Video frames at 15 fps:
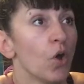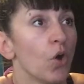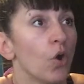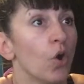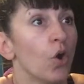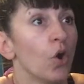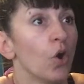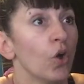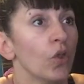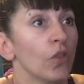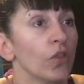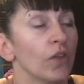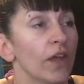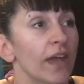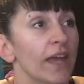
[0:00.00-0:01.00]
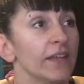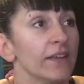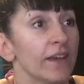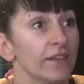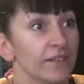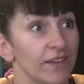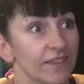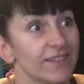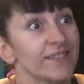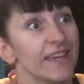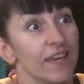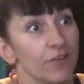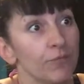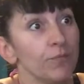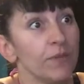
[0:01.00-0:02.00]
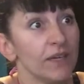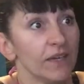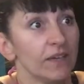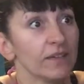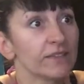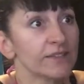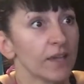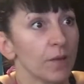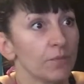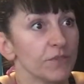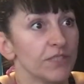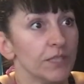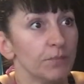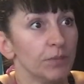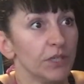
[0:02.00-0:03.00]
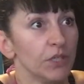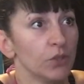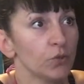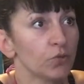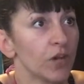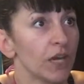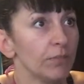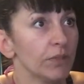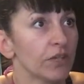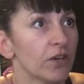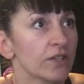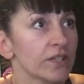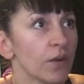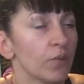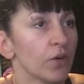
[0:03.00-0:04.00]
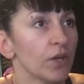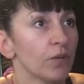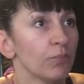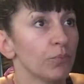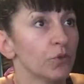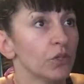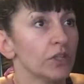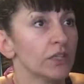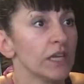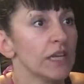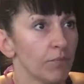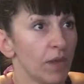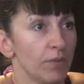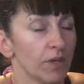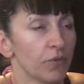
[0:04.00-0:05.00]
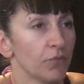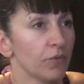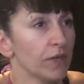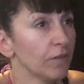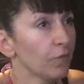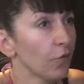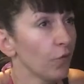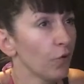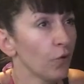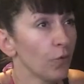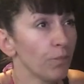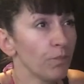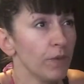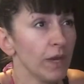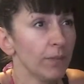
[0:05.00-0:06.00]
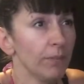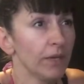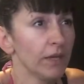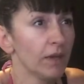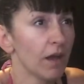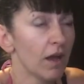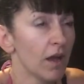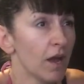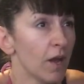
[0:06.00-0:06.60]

and save me some CPU, right? Because I want to put maybe a reverb, maybe